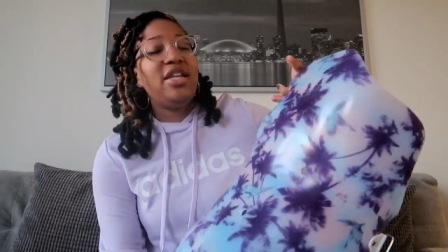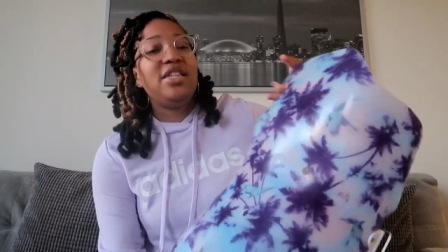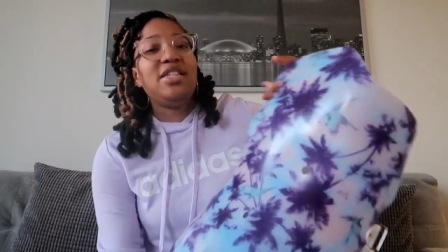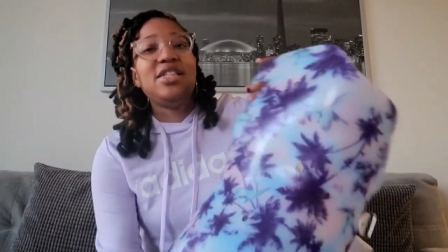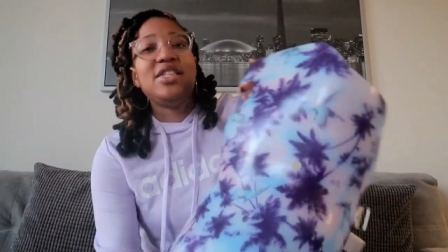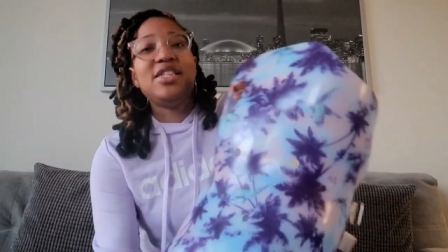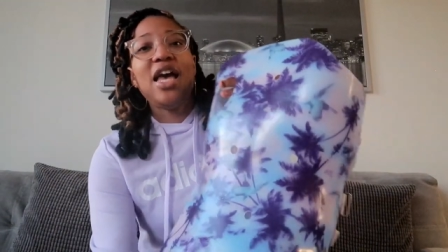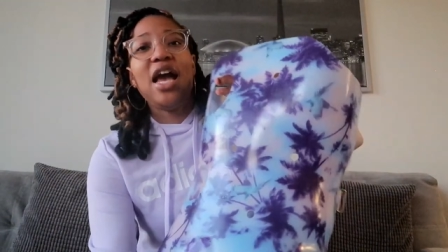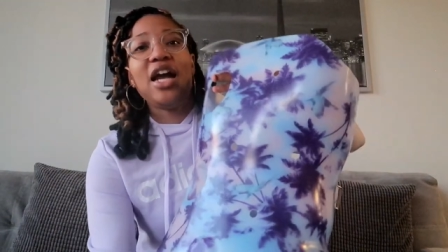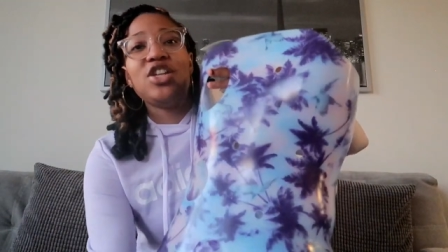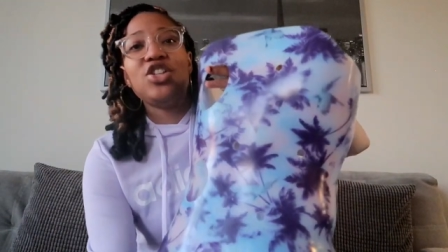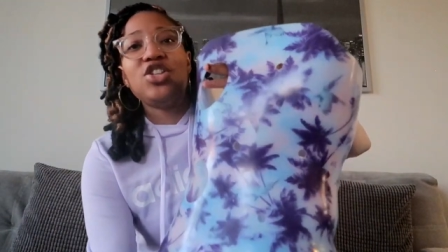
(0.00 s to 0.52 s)
this
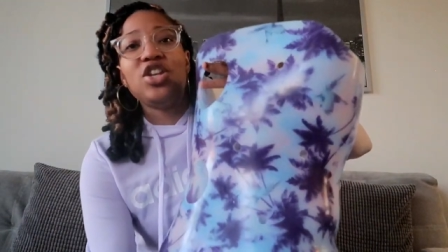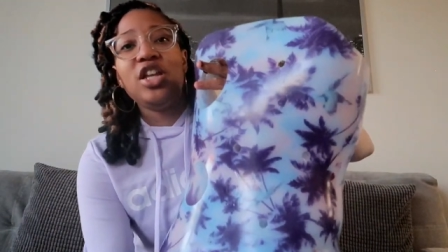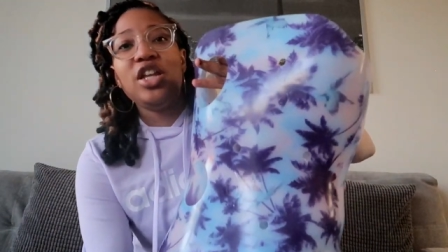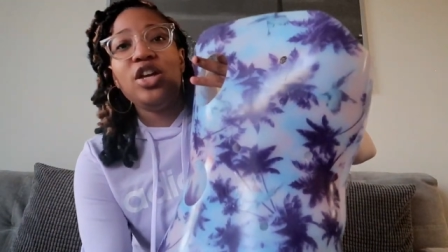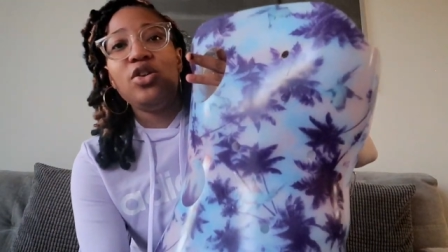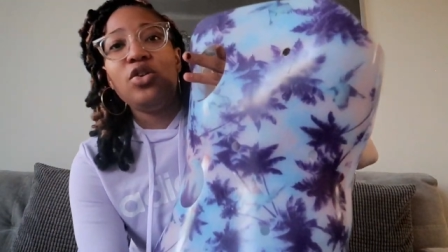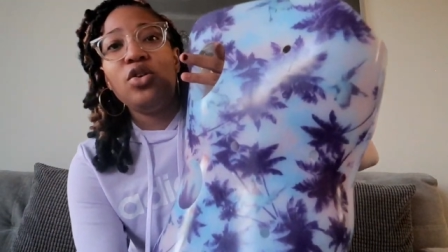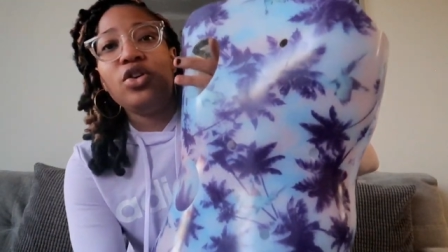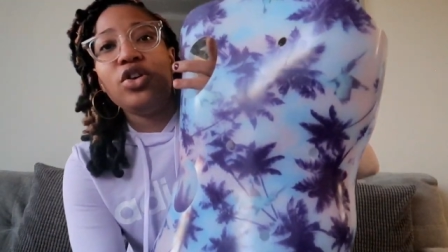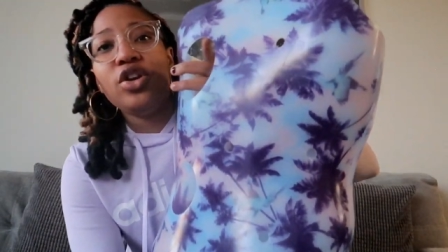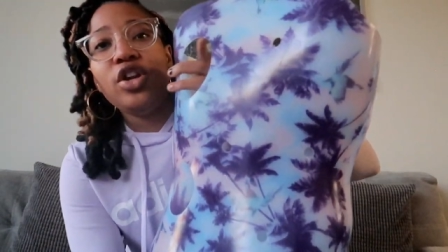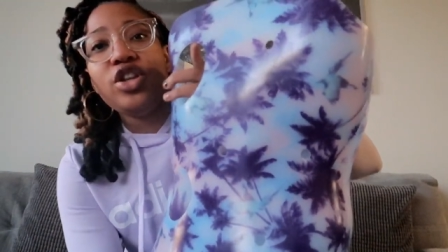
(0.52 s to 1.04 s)
is actually
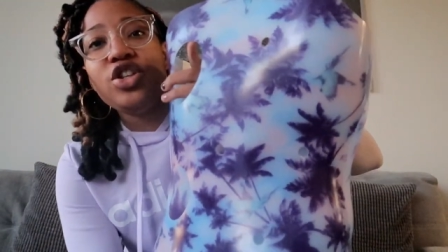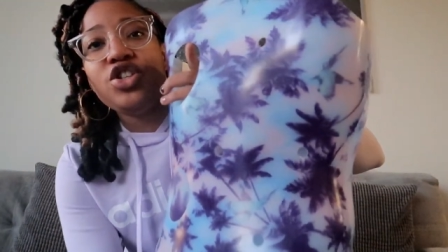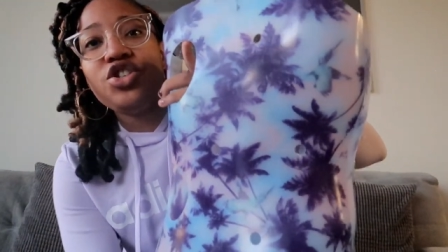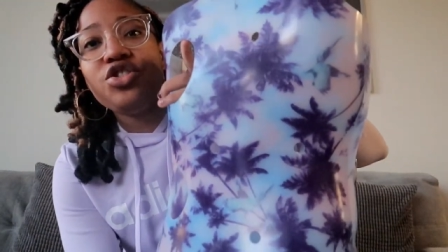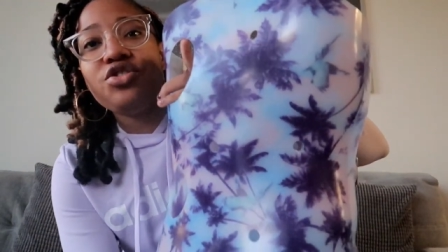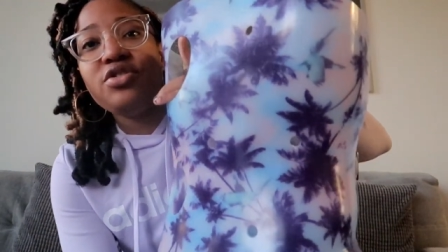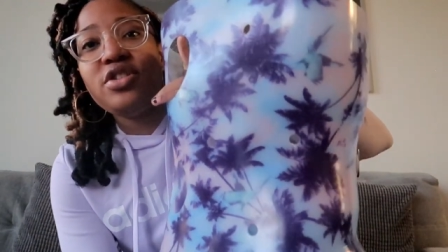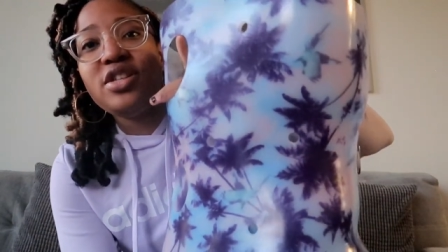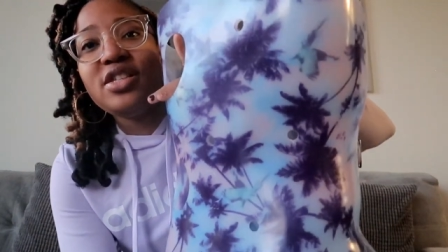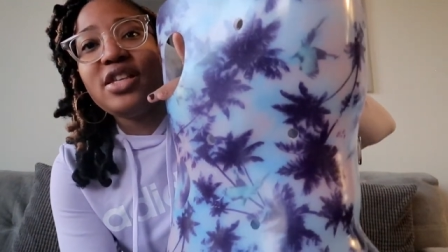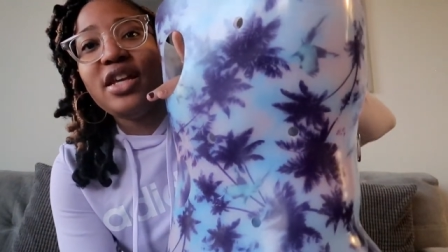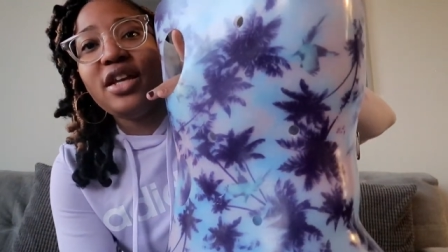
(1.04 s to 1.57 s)
coconut
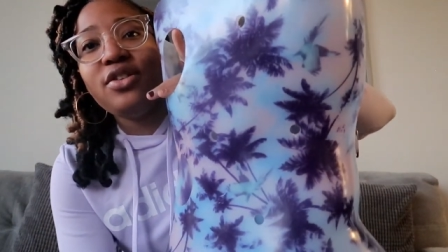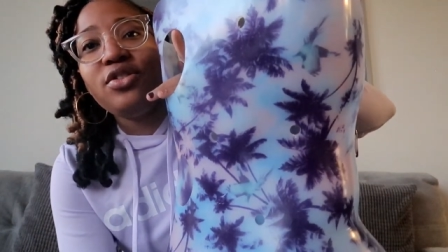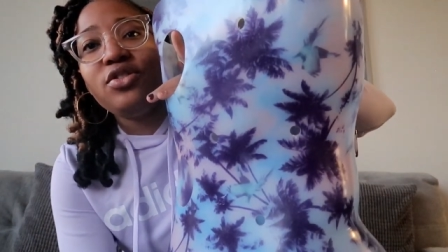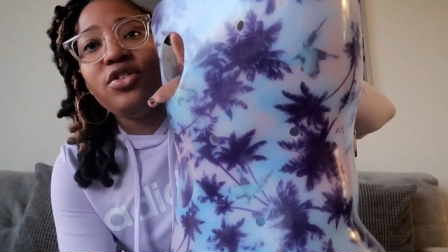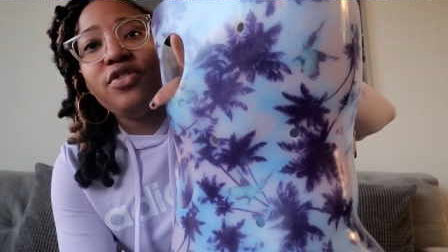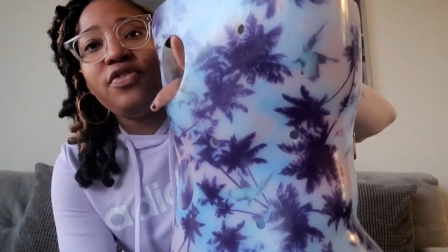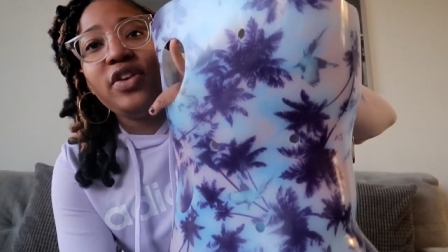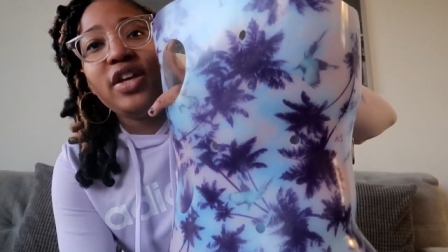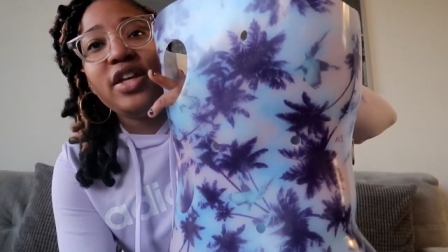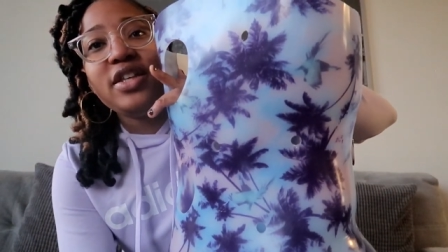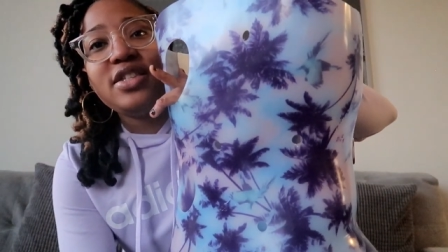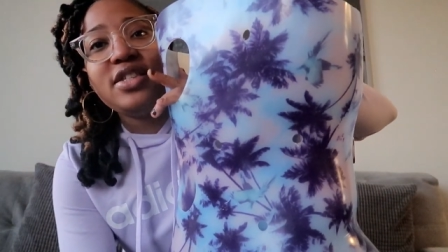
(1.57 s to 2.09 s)
trees i don't know
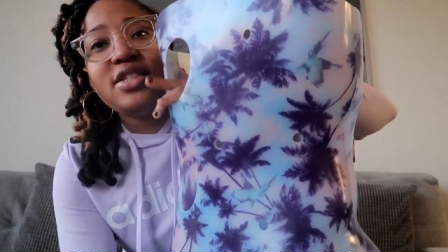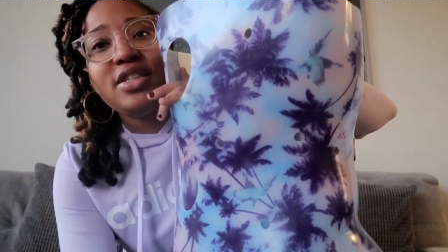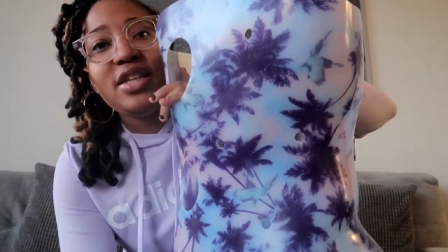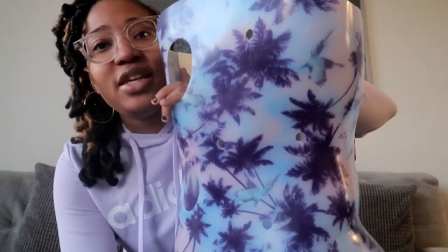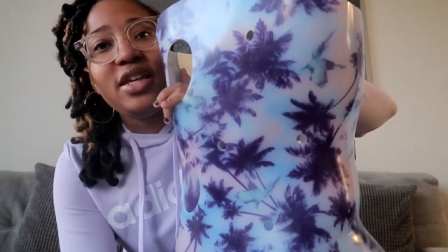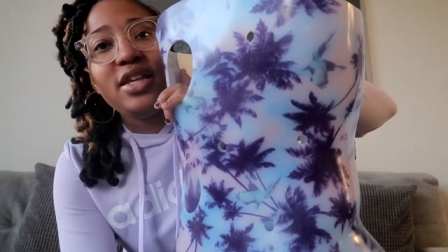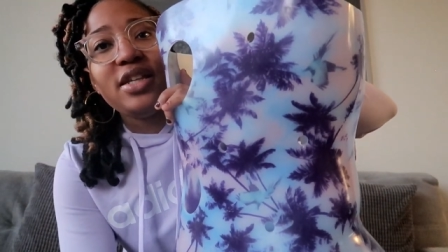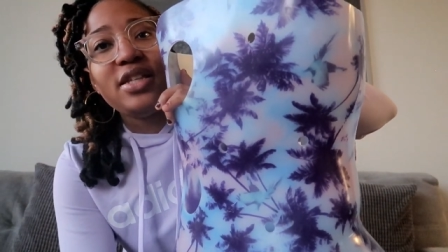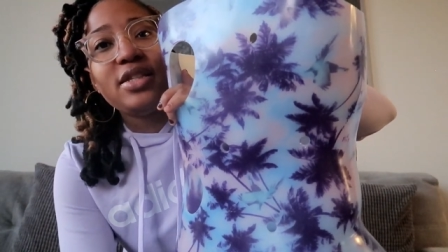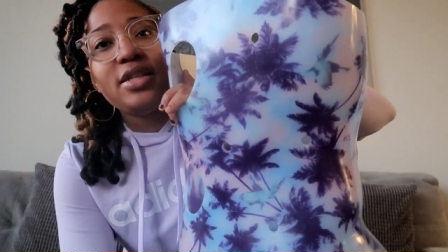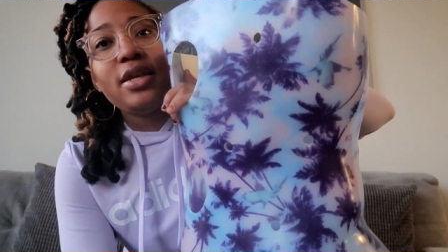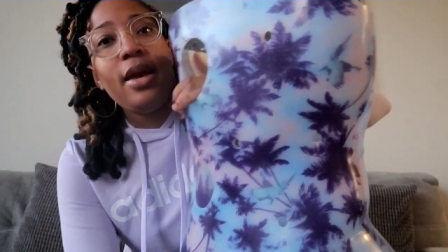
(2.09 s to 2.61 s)
if you can
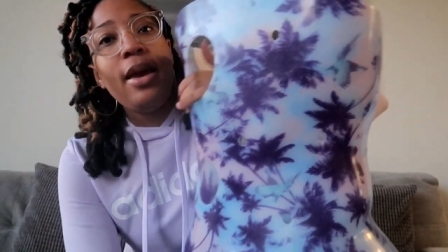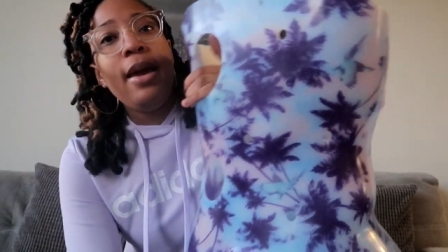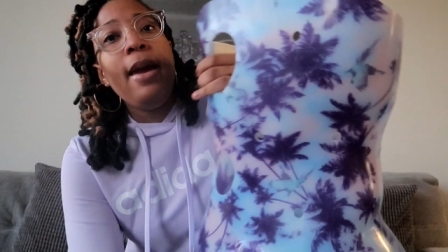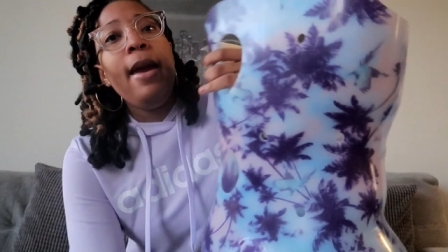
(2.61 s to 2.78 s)
see it